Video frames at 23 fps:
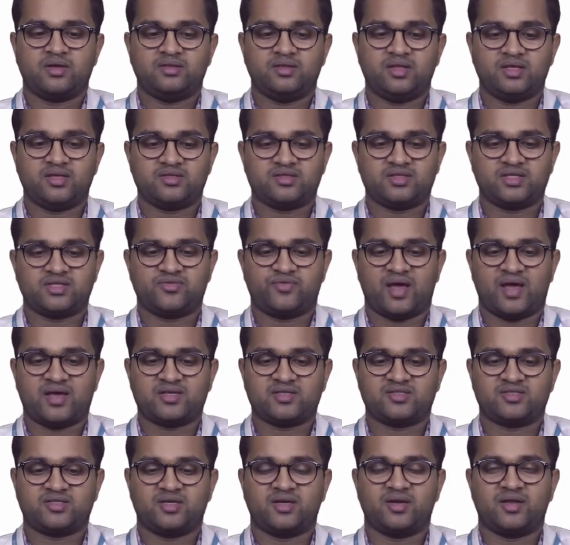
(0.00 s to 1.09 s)
This is
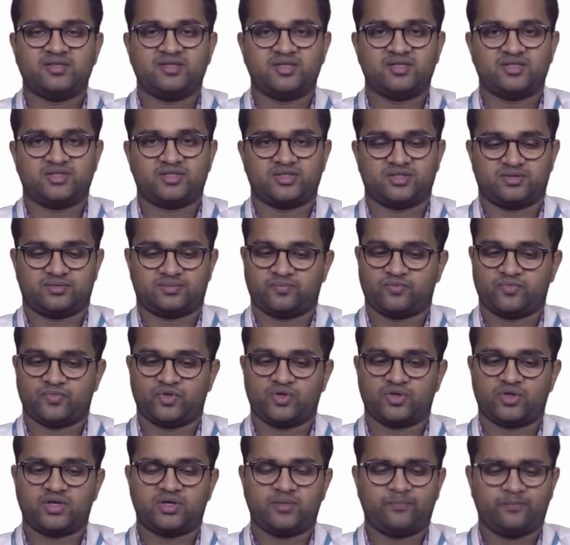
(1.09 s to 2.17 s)
flash sterilization.
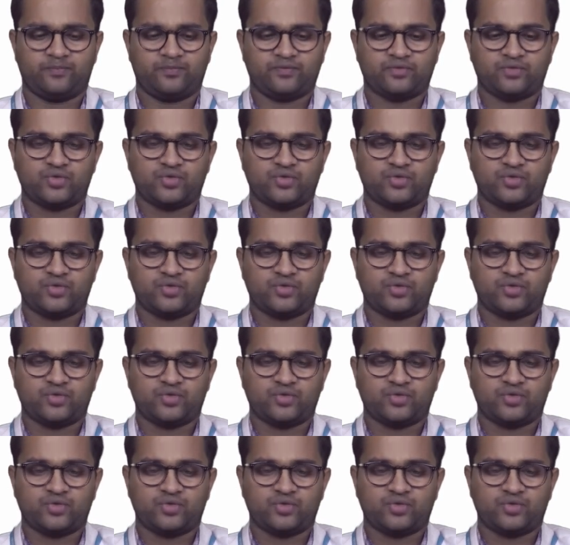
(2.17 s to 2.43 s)
Okay?